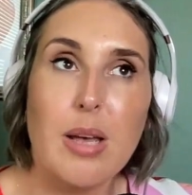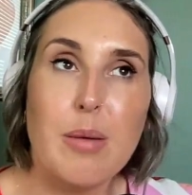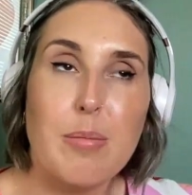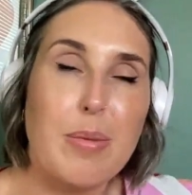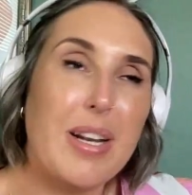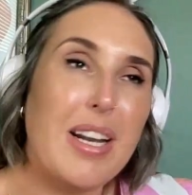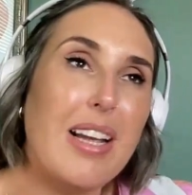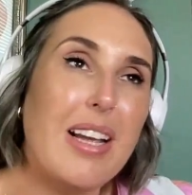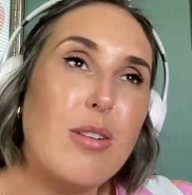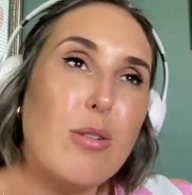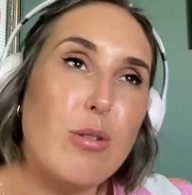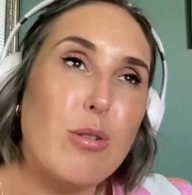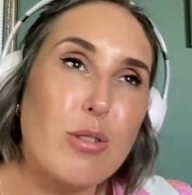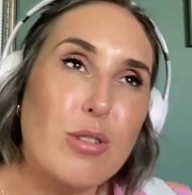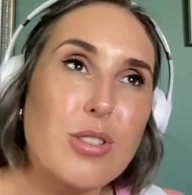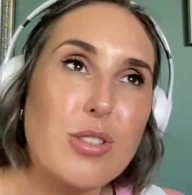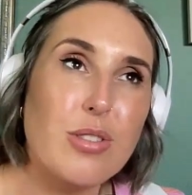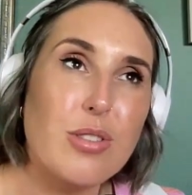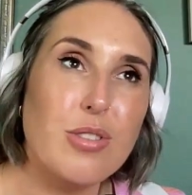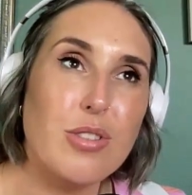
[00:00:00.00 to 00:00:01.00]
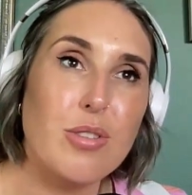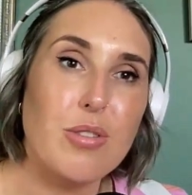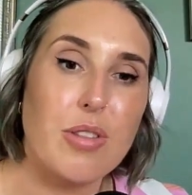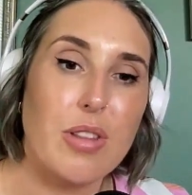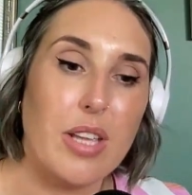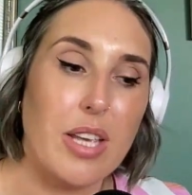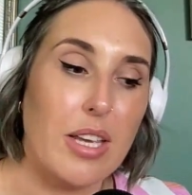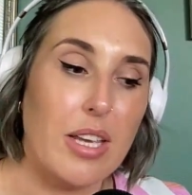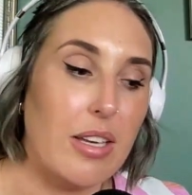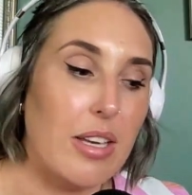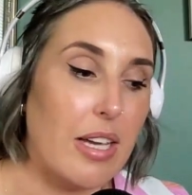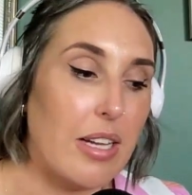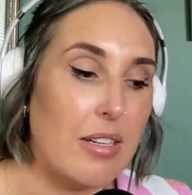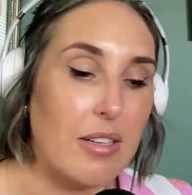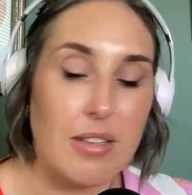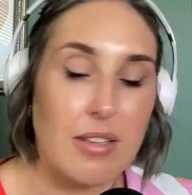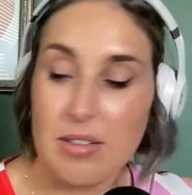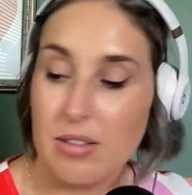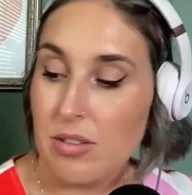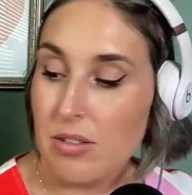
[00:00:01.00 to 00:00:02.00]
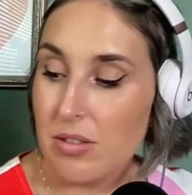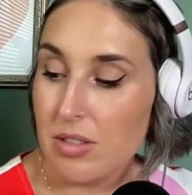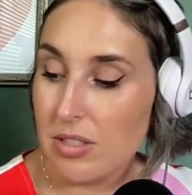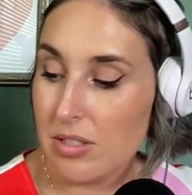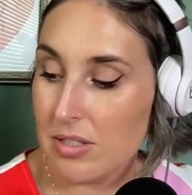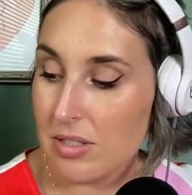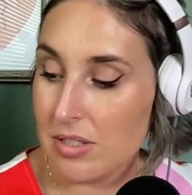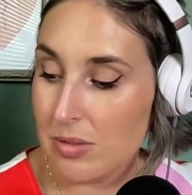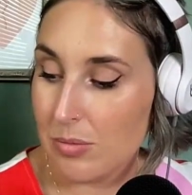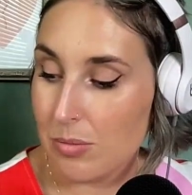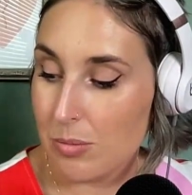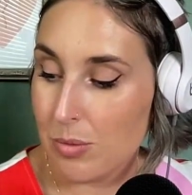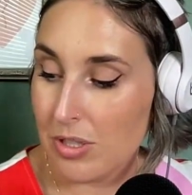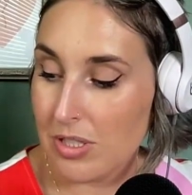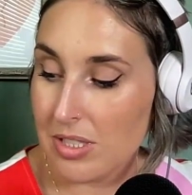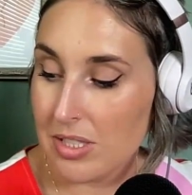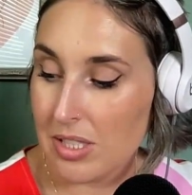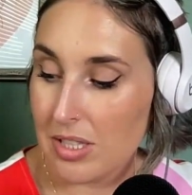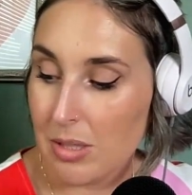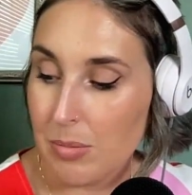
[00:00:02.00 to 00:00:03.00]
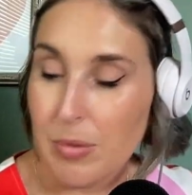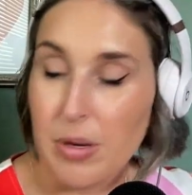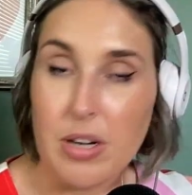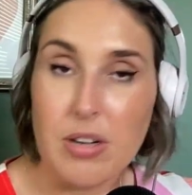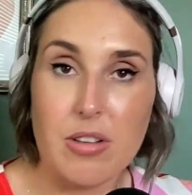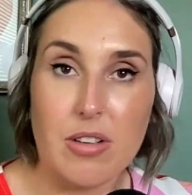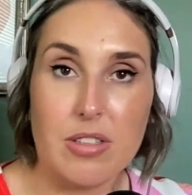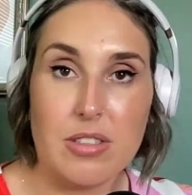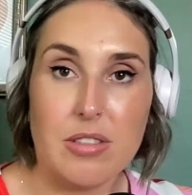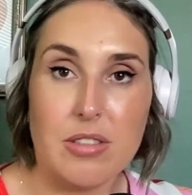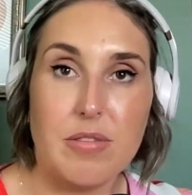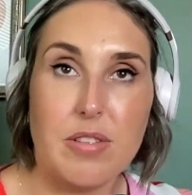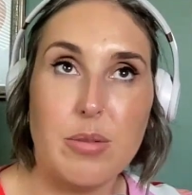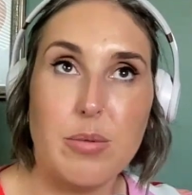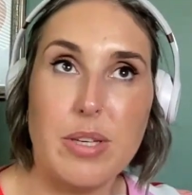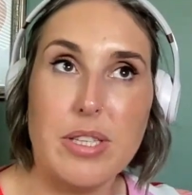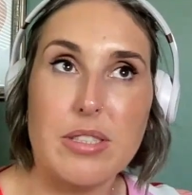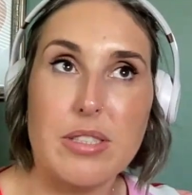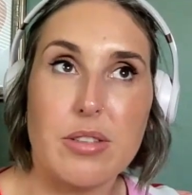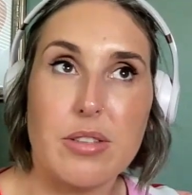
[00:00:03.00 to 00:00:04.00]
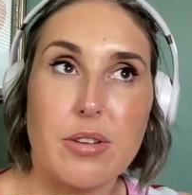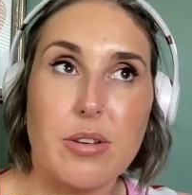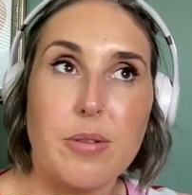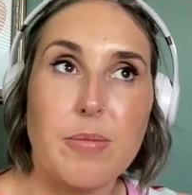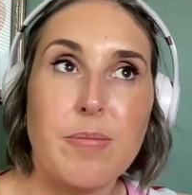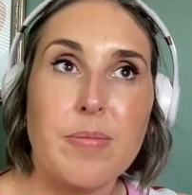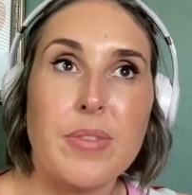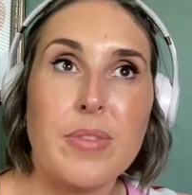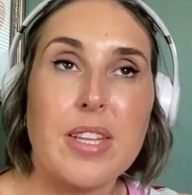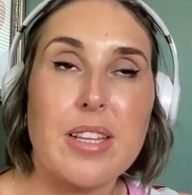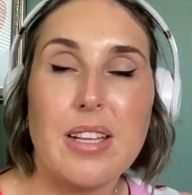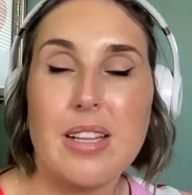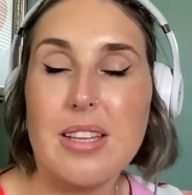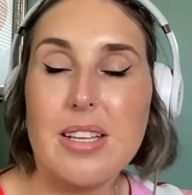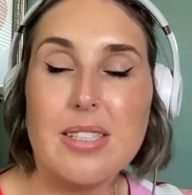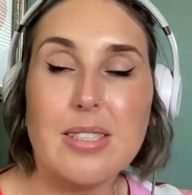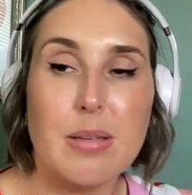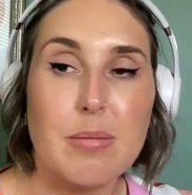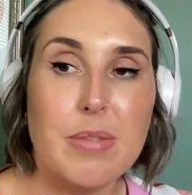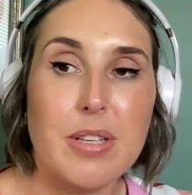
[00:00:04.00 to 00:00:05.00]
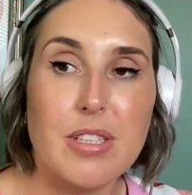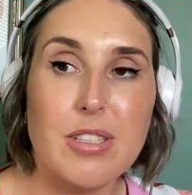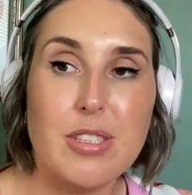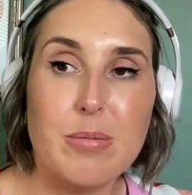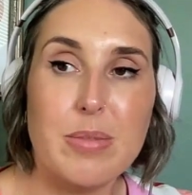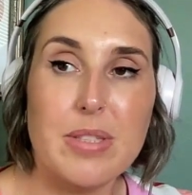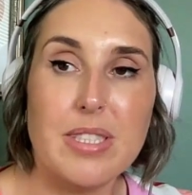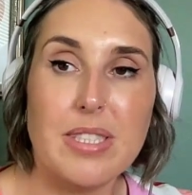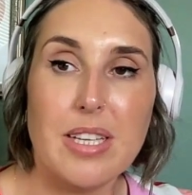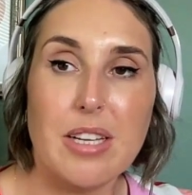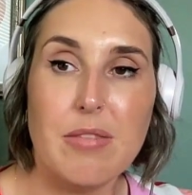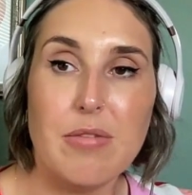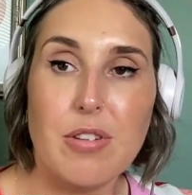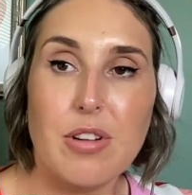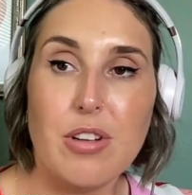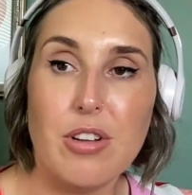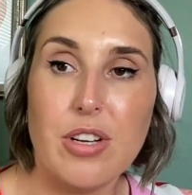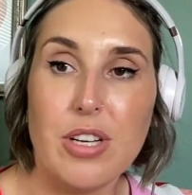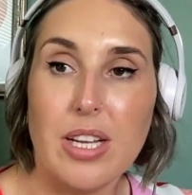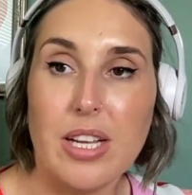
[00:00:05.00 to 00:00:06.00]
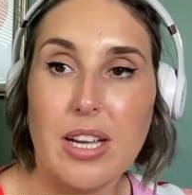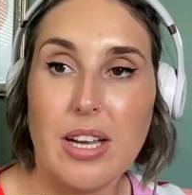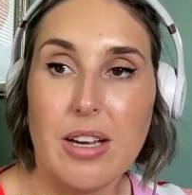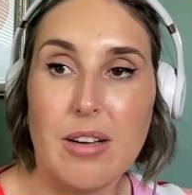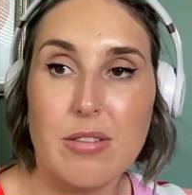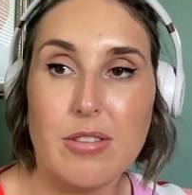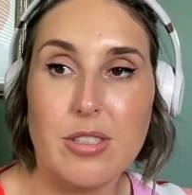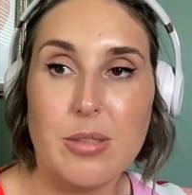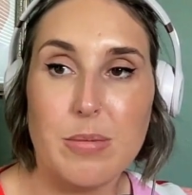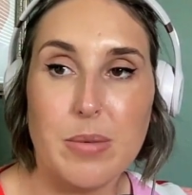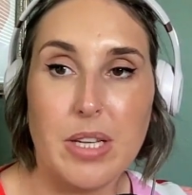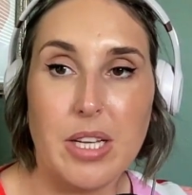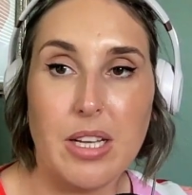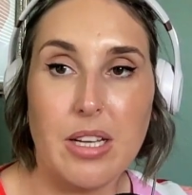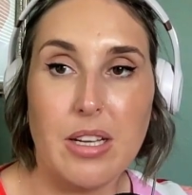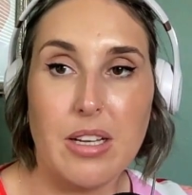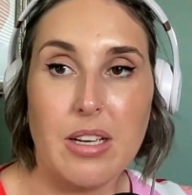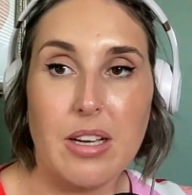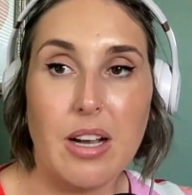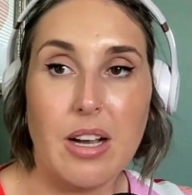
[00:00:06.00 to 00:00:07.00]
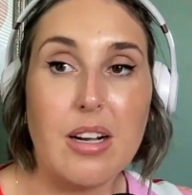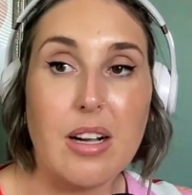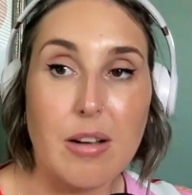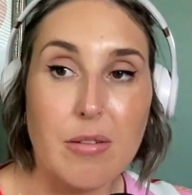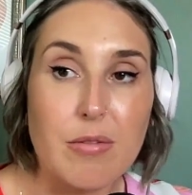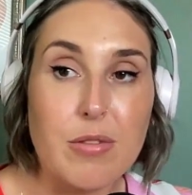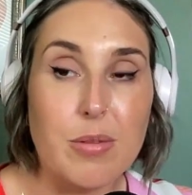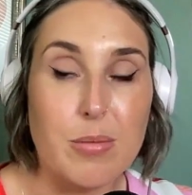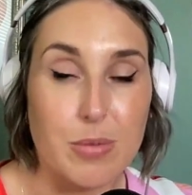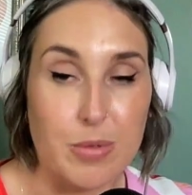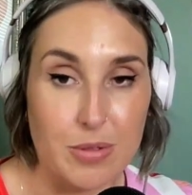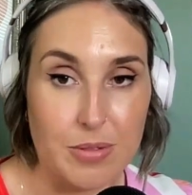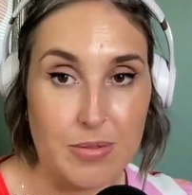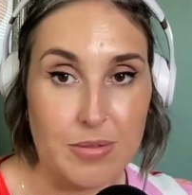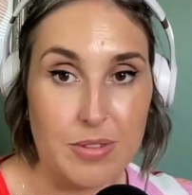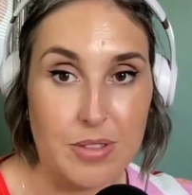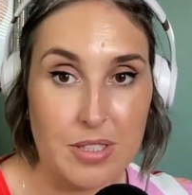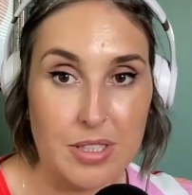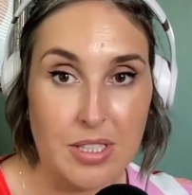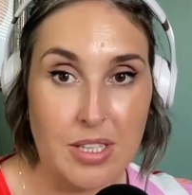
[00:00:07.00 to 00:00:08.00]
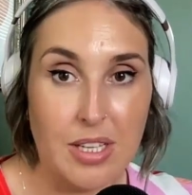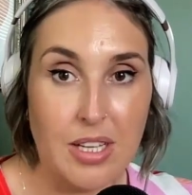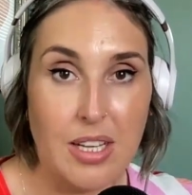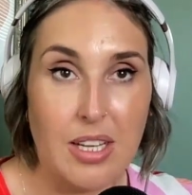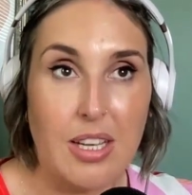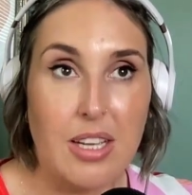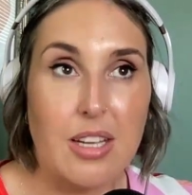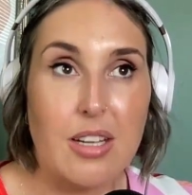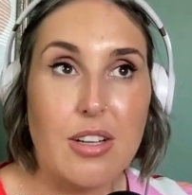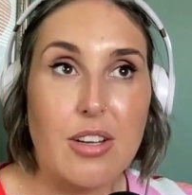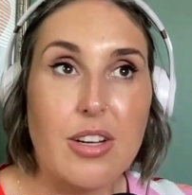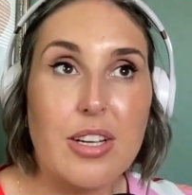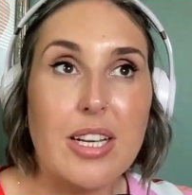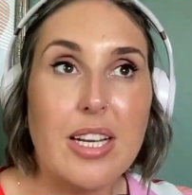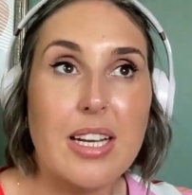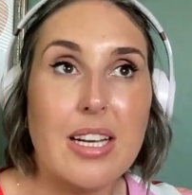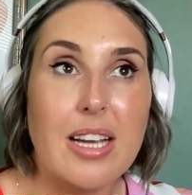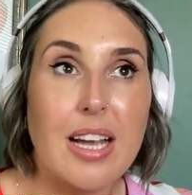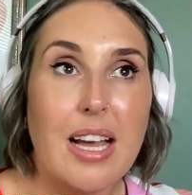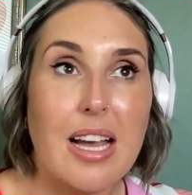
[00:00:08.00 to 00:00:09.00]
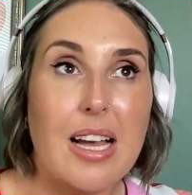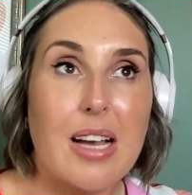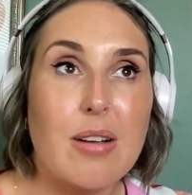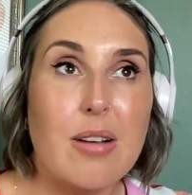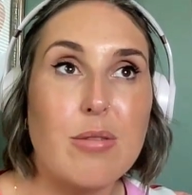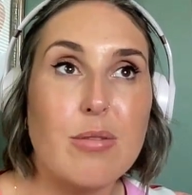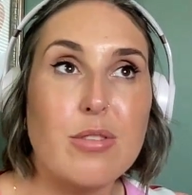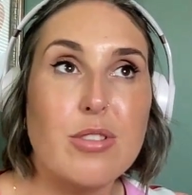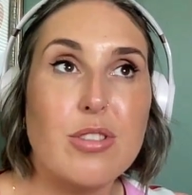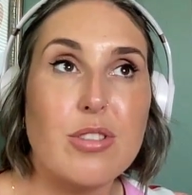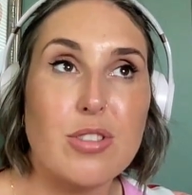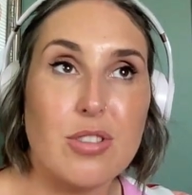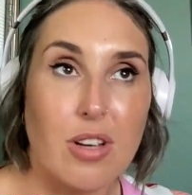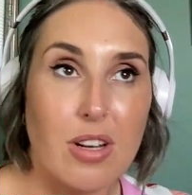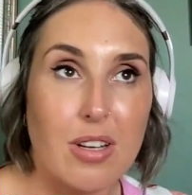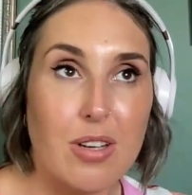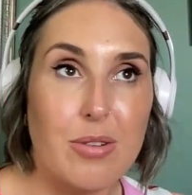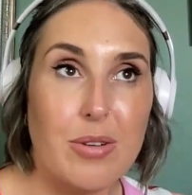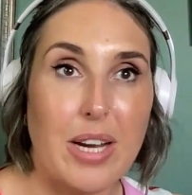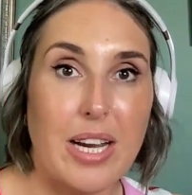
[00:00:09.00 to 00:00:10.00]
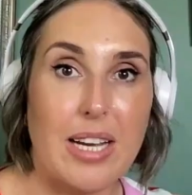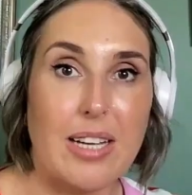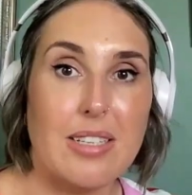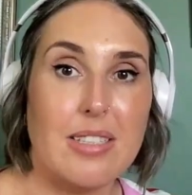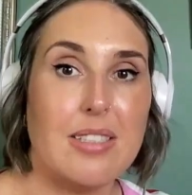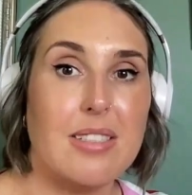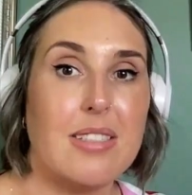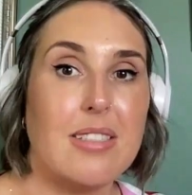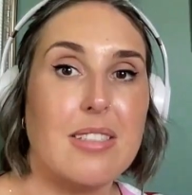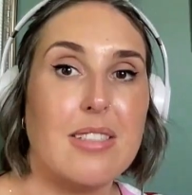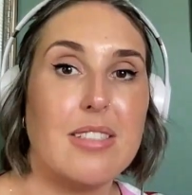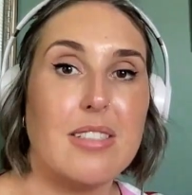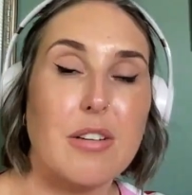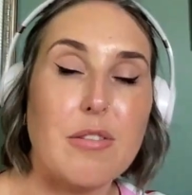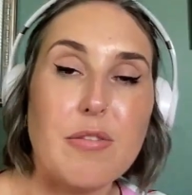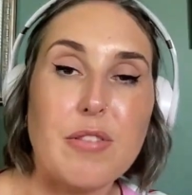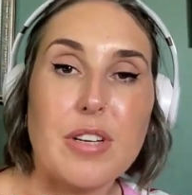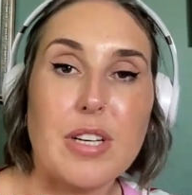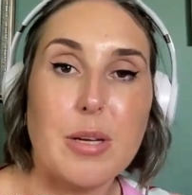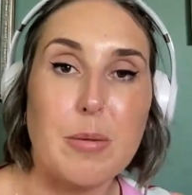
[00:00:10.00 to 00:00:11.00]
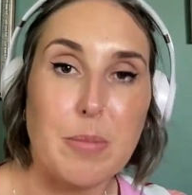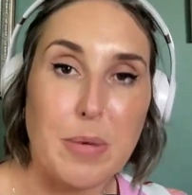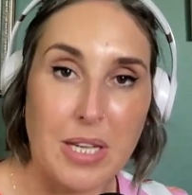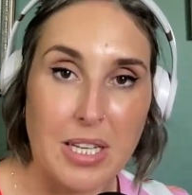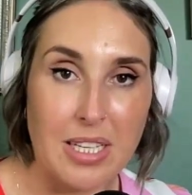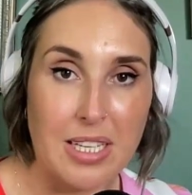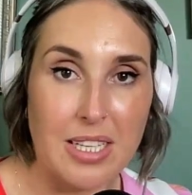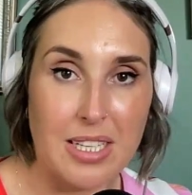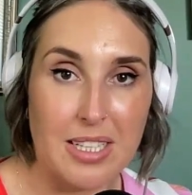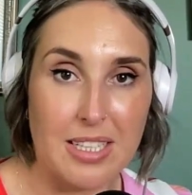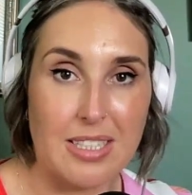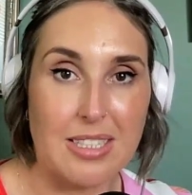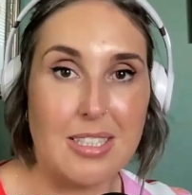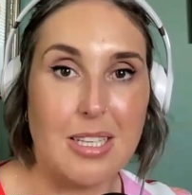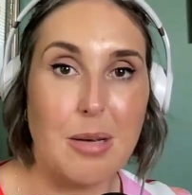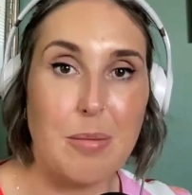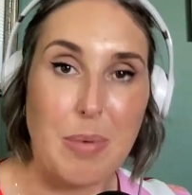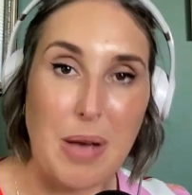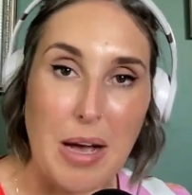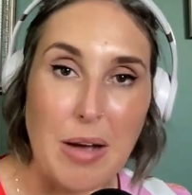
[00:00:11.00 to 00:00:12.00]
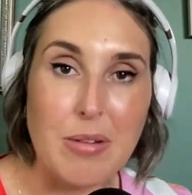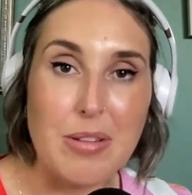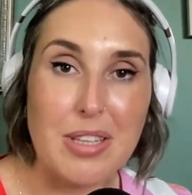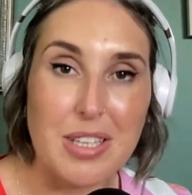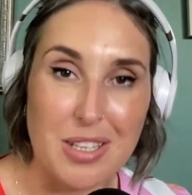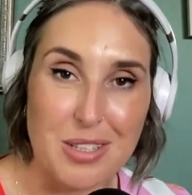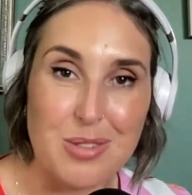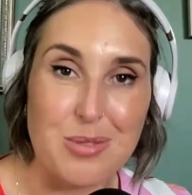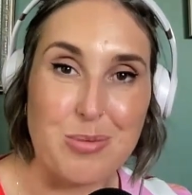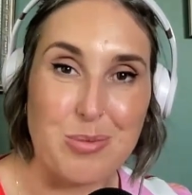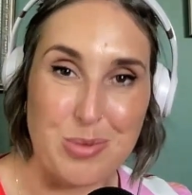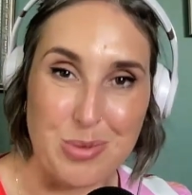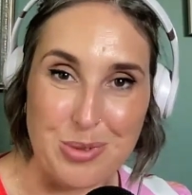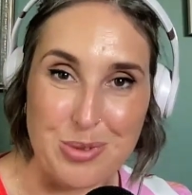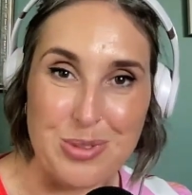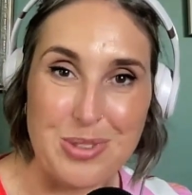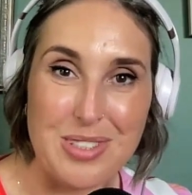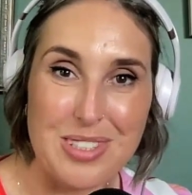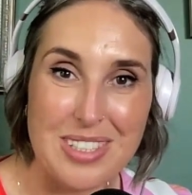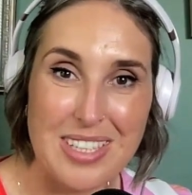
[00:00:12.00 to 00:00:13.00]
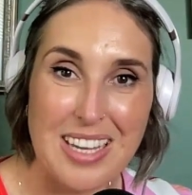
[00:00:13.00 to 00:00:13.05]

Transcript: But I also do think, and this was in the podcast a few weeks ago, that there's something to be said for learning how to be uncomfortable, learning how to tolerate different opinions about these rules.